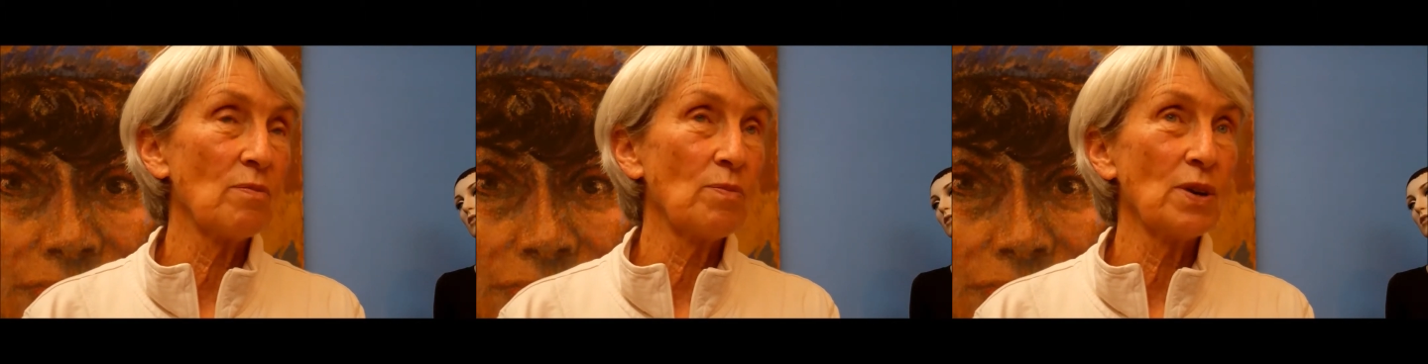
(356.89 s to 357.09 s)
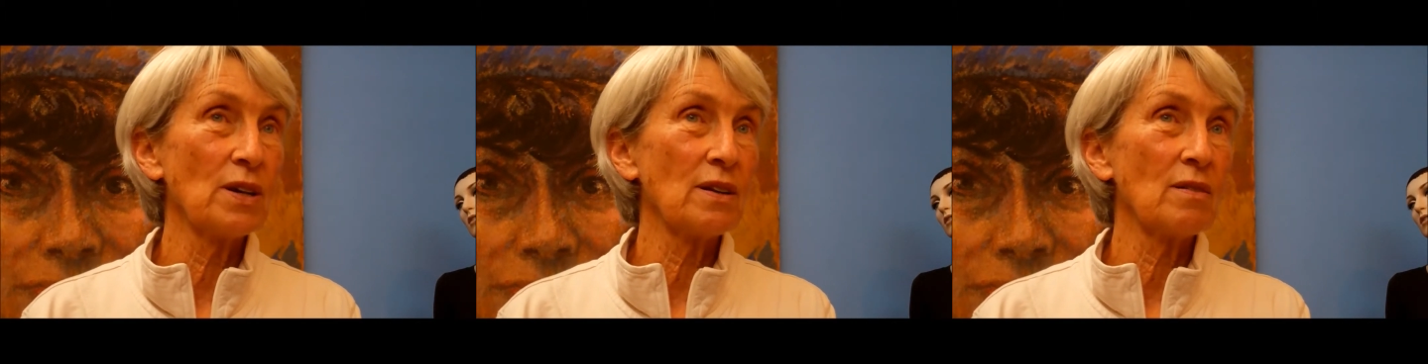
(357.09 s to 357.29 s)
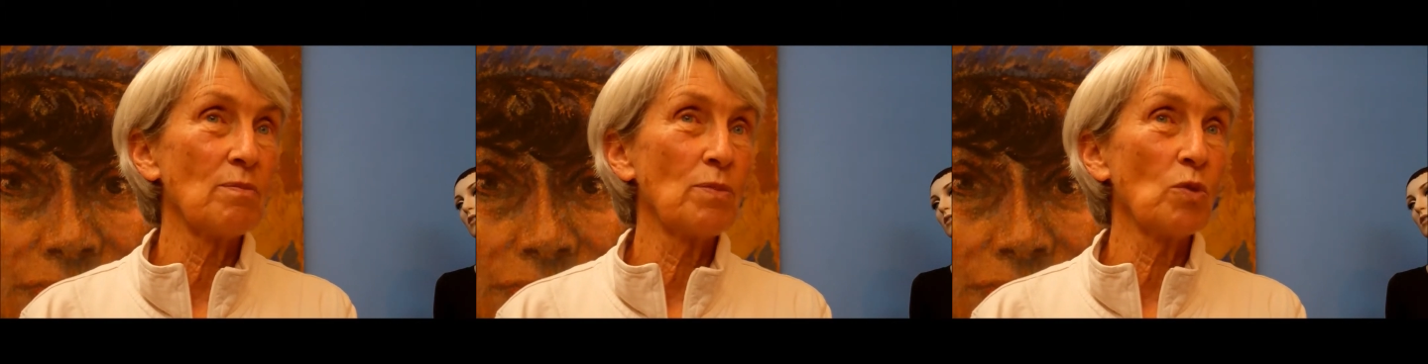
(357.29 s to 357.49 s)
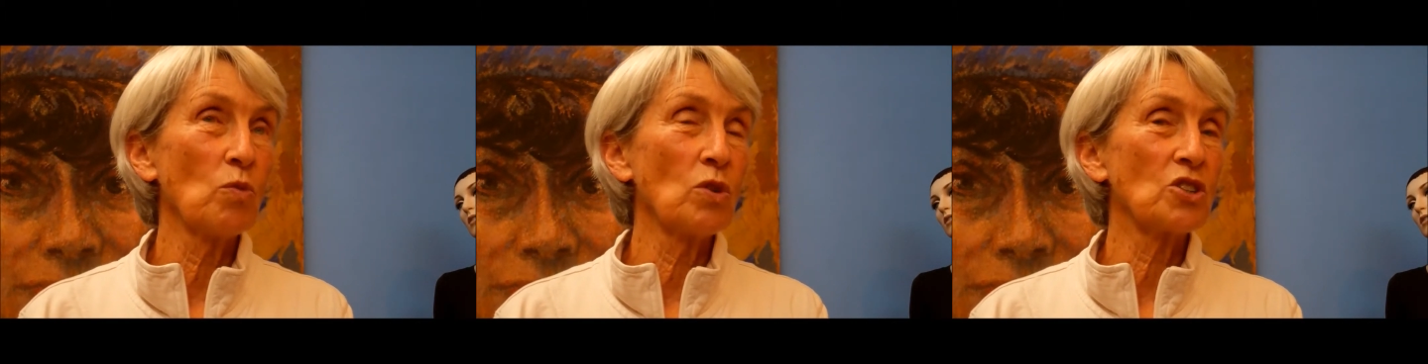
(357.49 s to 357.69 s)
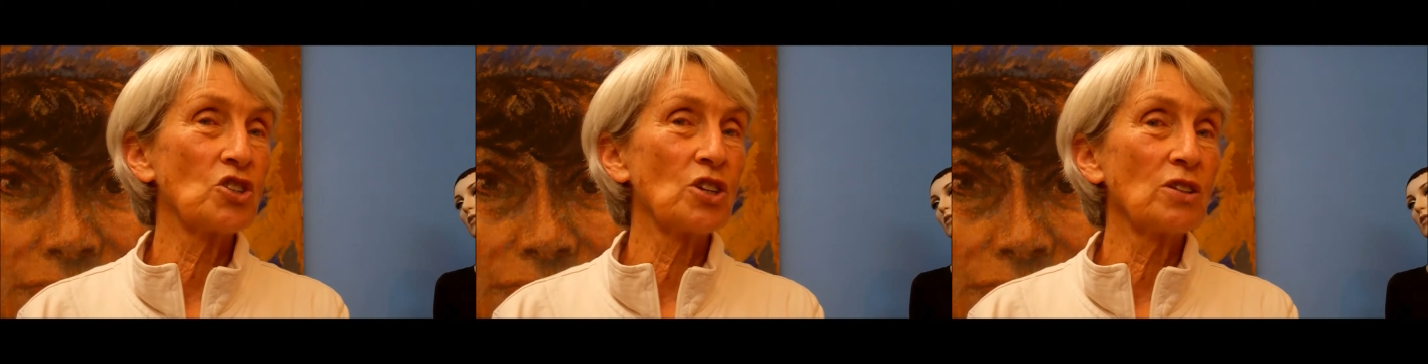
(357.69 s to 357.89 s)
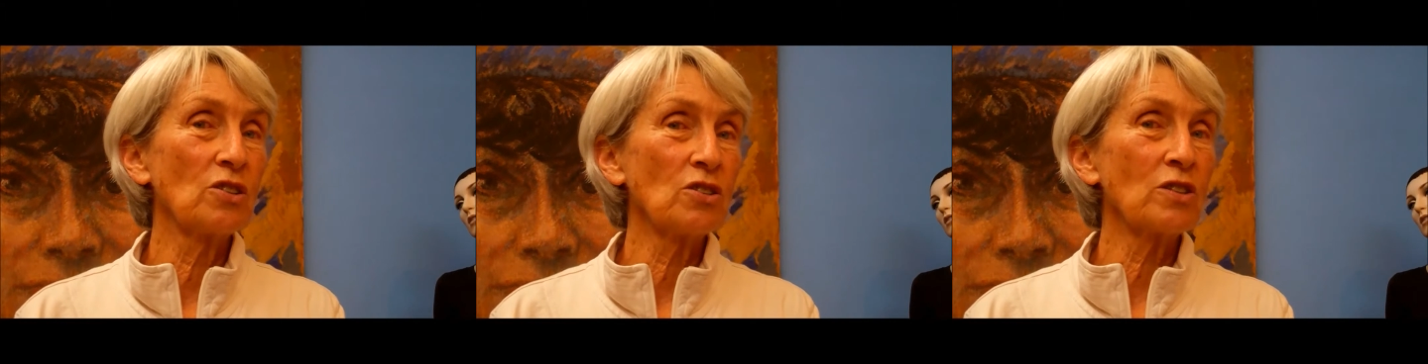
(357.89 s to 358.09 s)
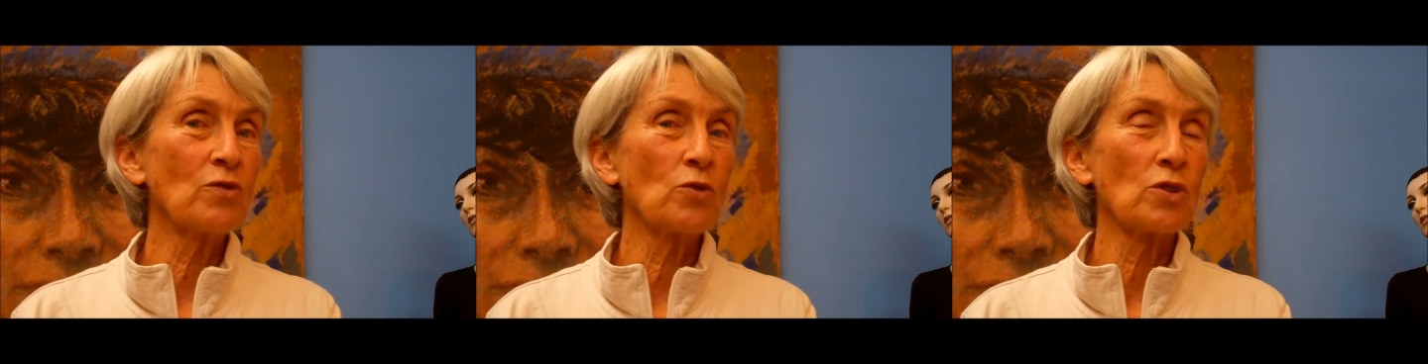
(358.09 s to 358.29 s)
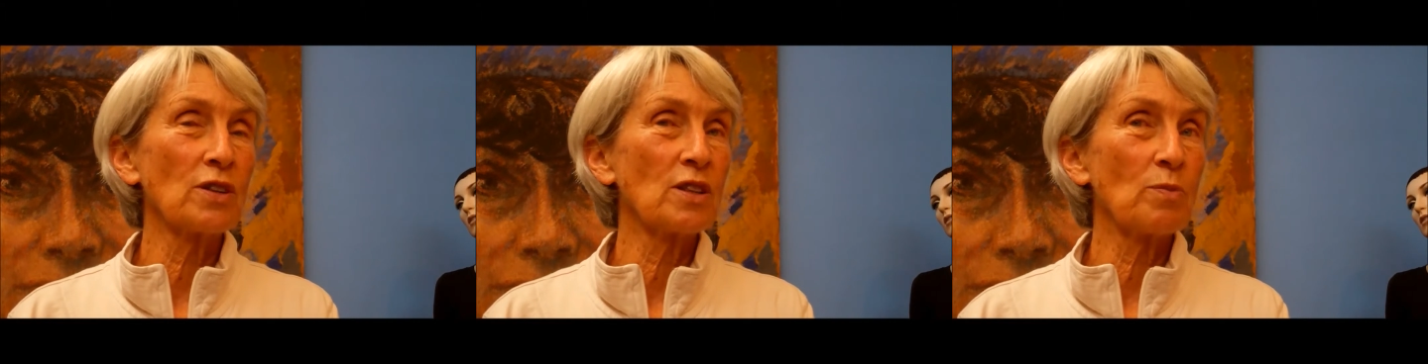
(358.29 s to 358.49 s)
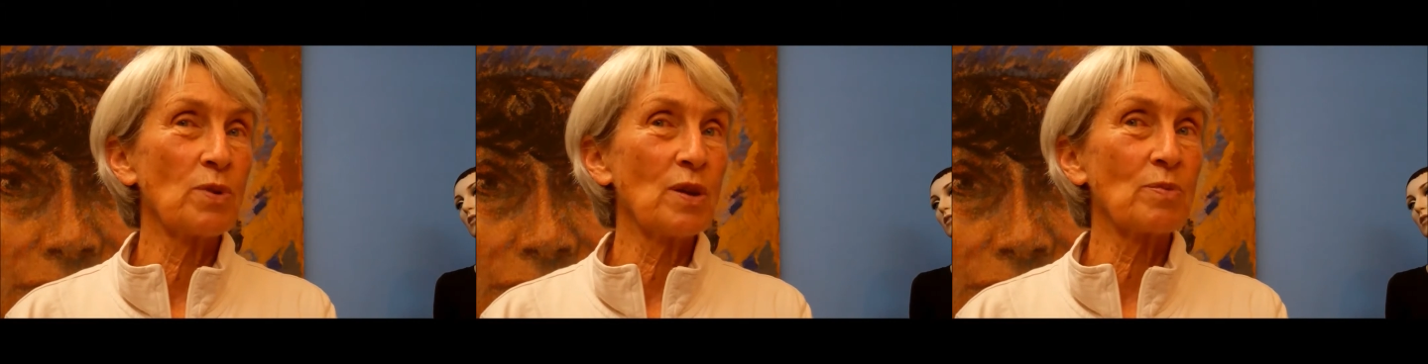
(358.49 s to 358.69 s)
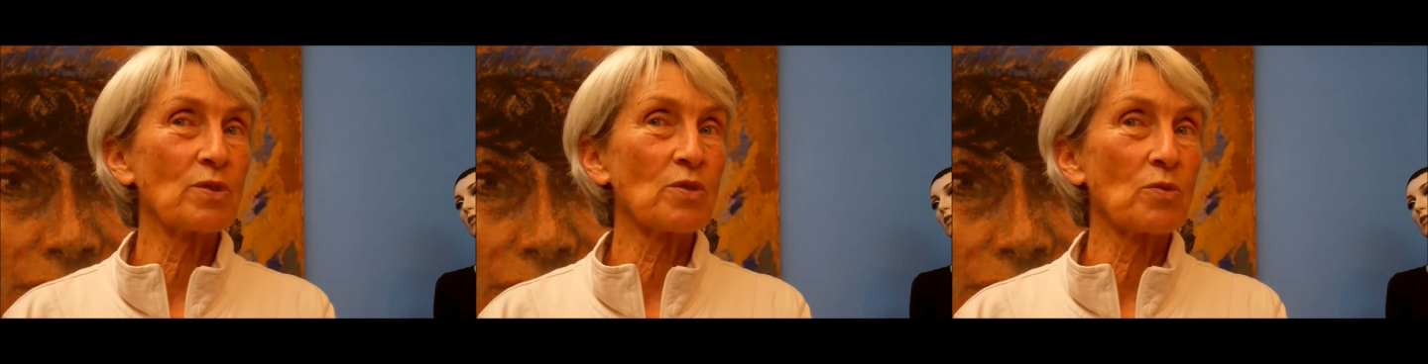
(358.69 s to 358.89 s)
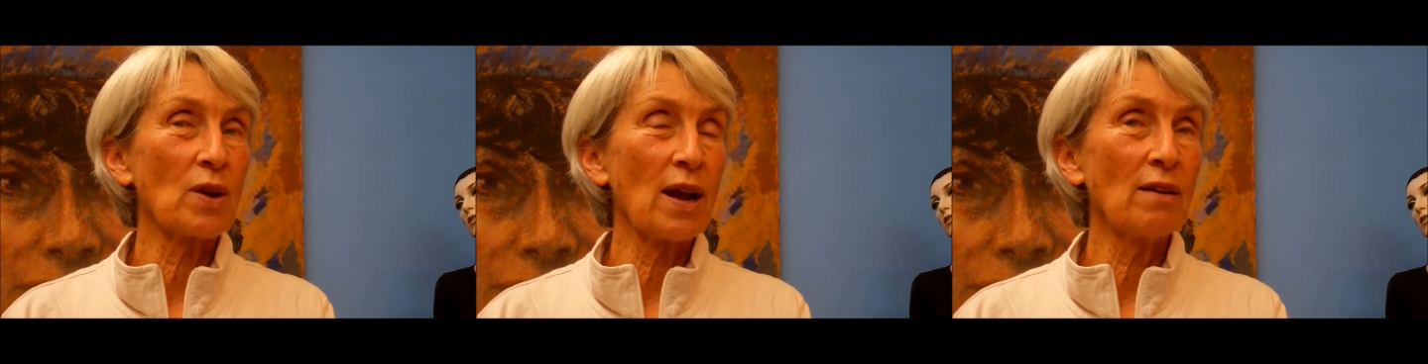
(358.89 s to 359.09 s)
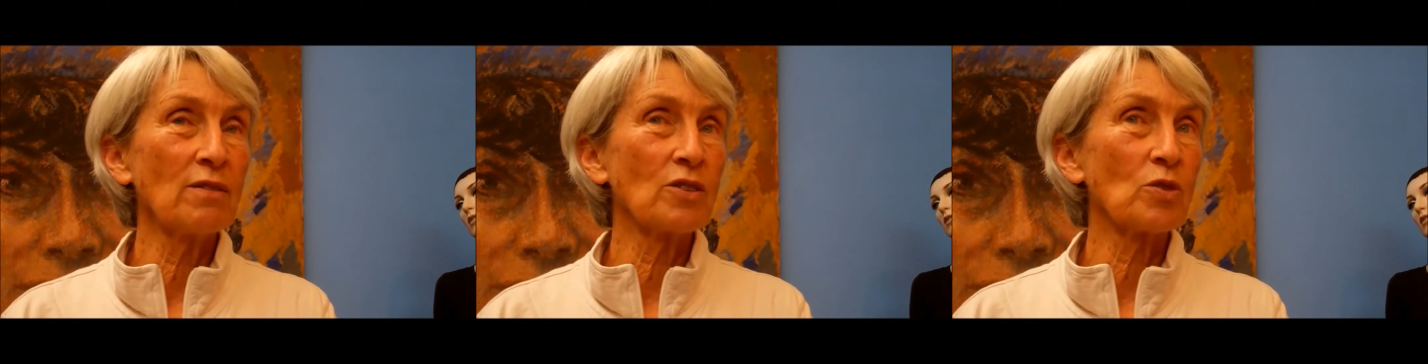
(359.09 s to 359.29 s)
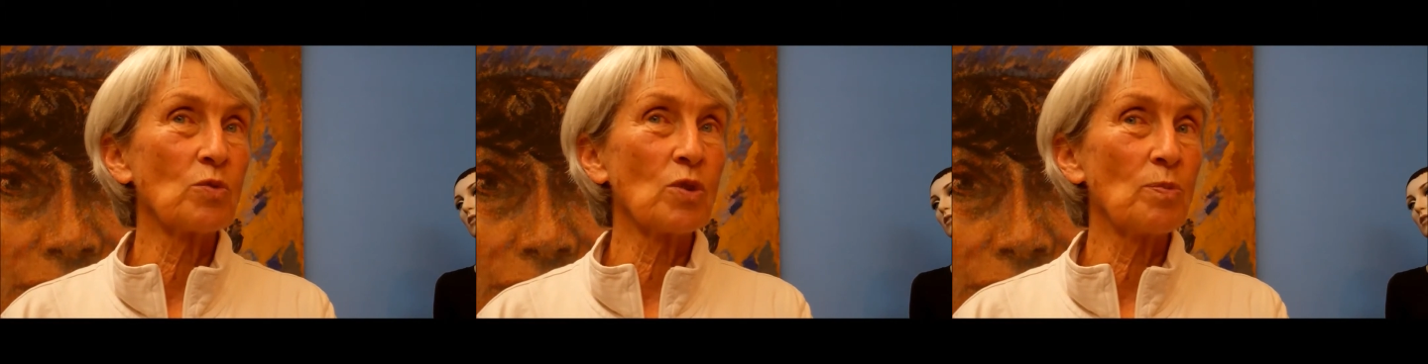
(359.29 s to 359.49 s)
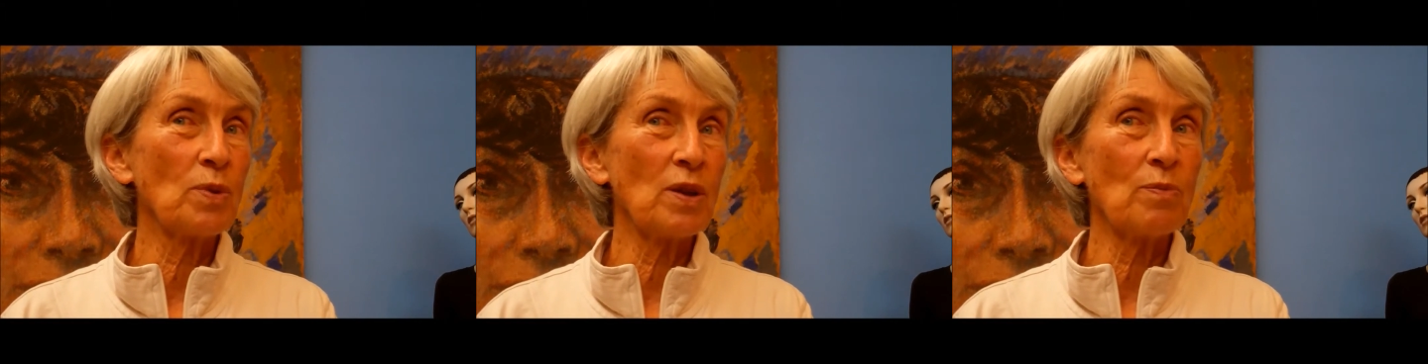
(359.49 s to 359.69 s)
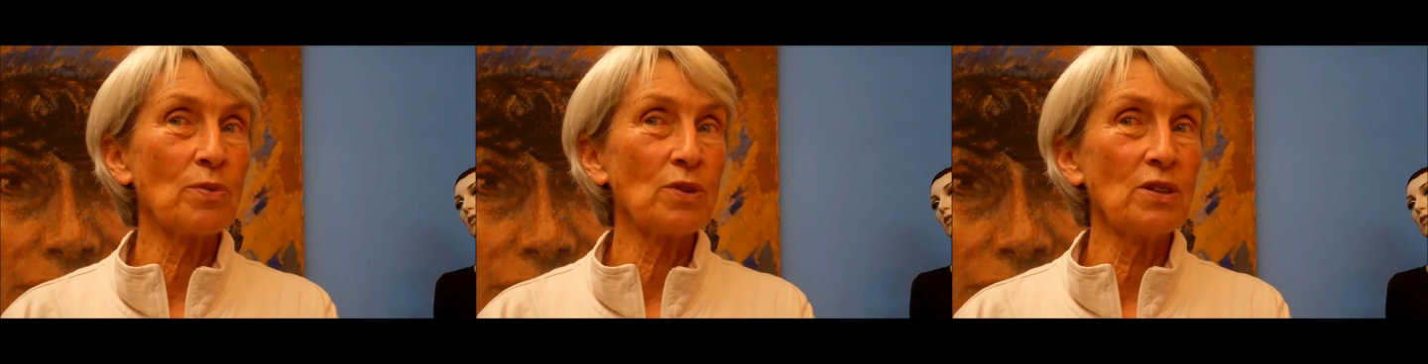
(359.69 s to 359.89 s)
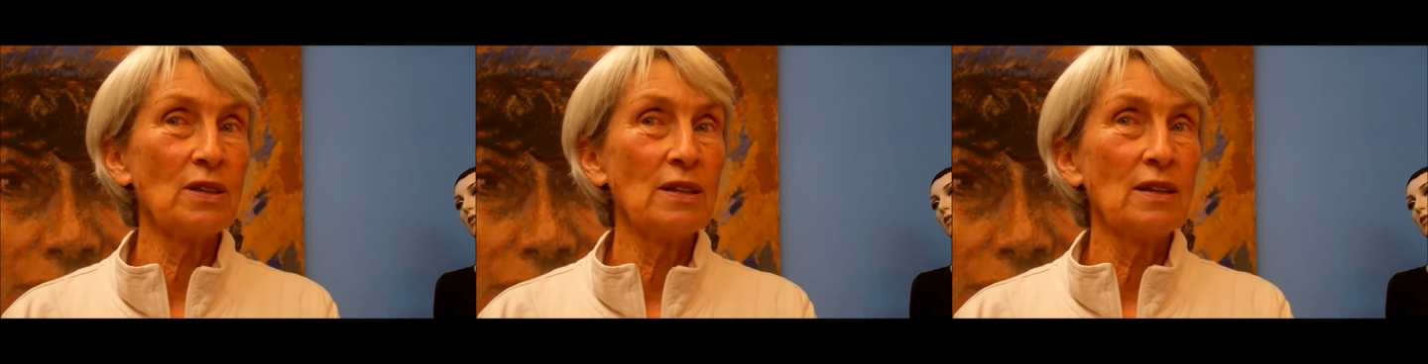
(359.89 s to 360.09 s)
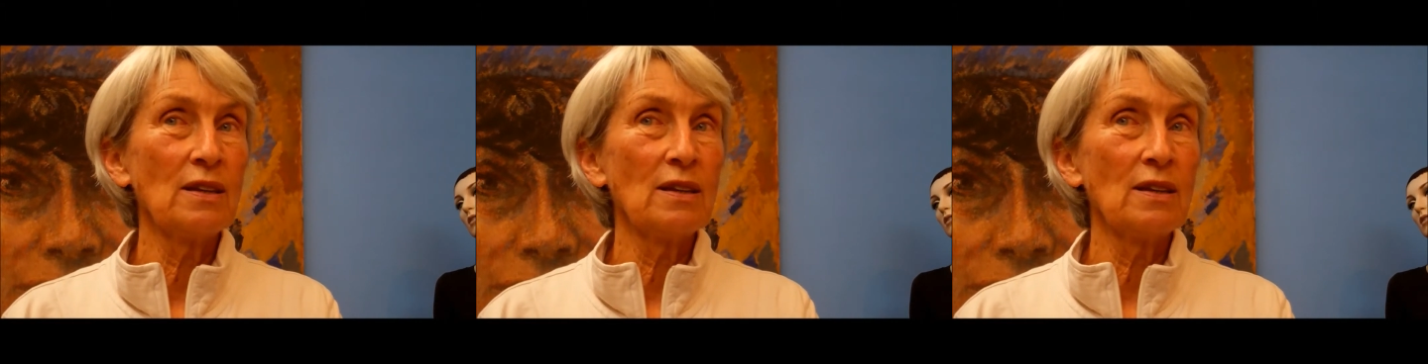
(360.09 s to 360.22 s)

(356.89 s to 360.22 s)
but what she looked for in the people around her were people